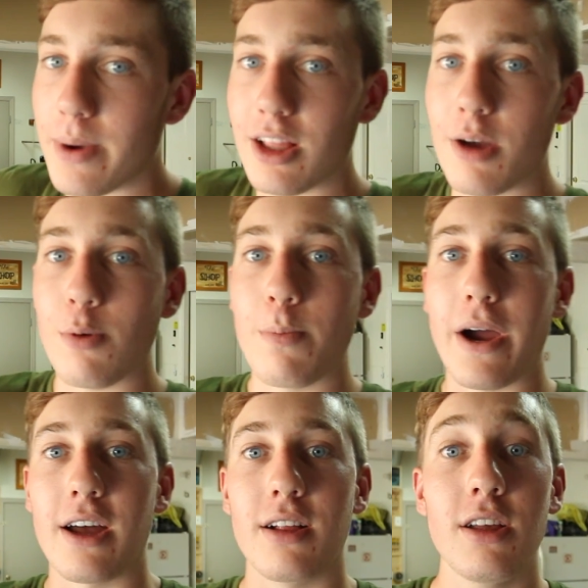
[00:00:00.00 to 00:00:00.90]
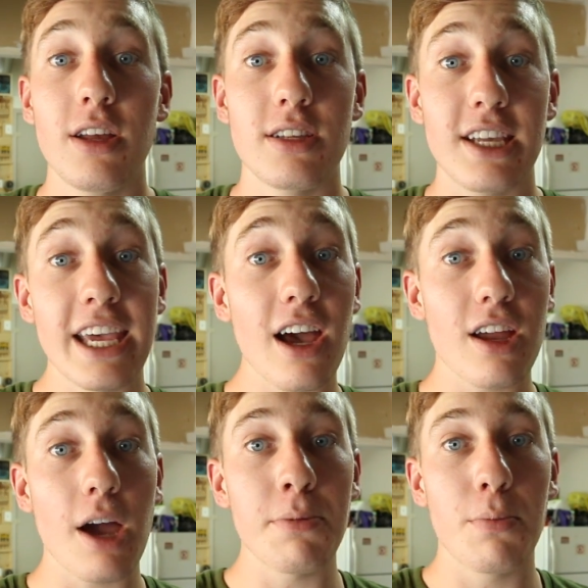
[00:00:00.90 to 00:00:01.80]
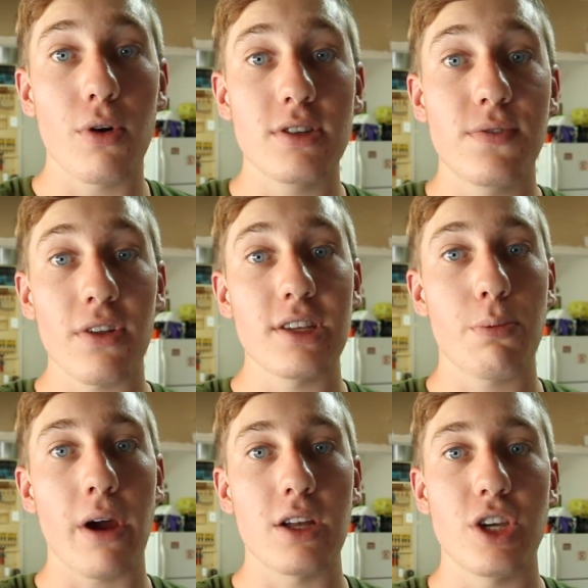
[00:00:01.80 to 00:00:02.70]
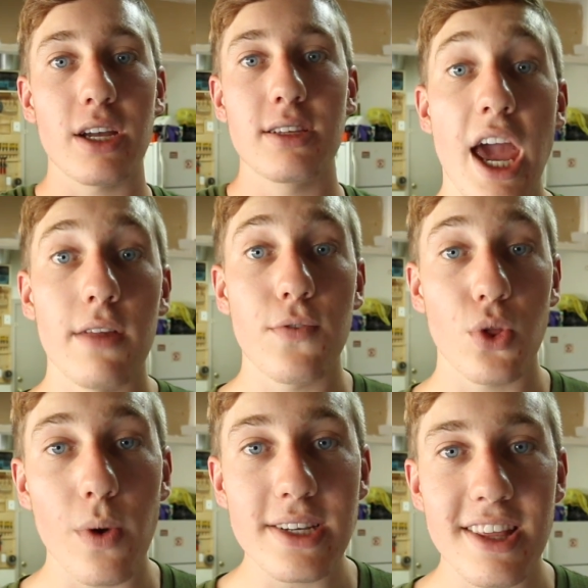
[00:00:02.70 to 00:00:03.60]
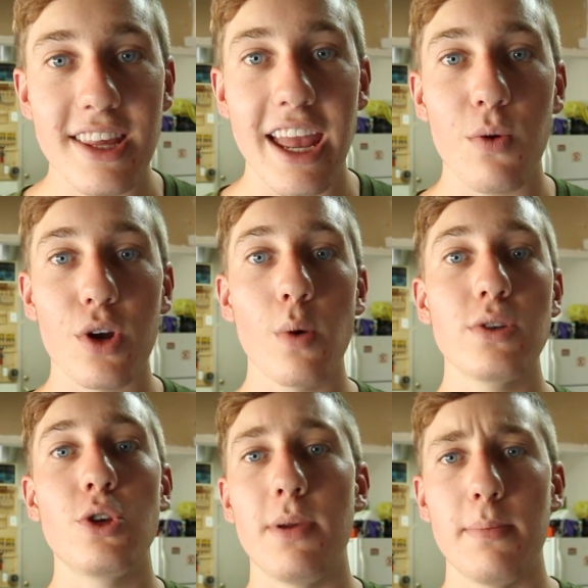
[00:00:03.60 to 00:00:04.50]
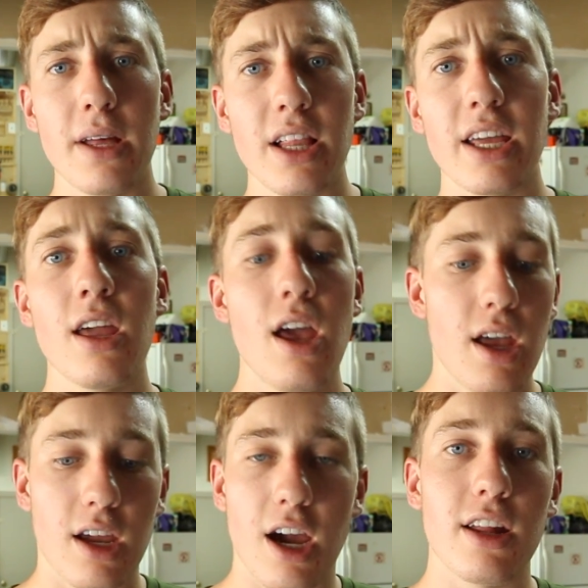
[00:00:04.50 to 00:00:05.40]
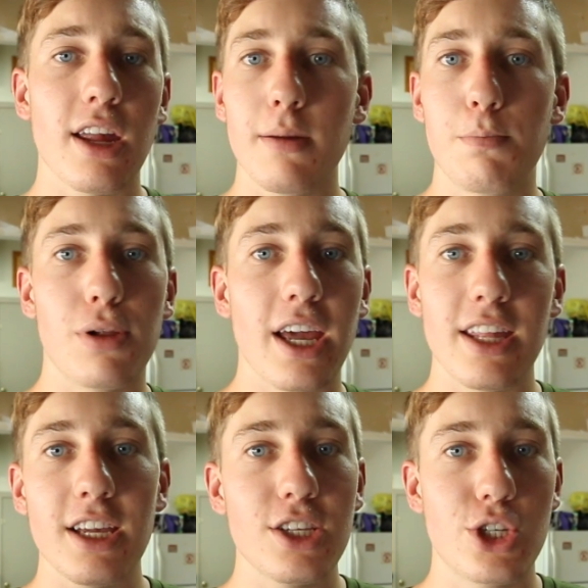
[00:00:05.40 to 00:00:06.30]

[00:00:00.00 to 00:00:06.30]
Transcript: my lumber pile to get a couple boards for this project, and for the rest of the day we're going to be milling, cutting, planing,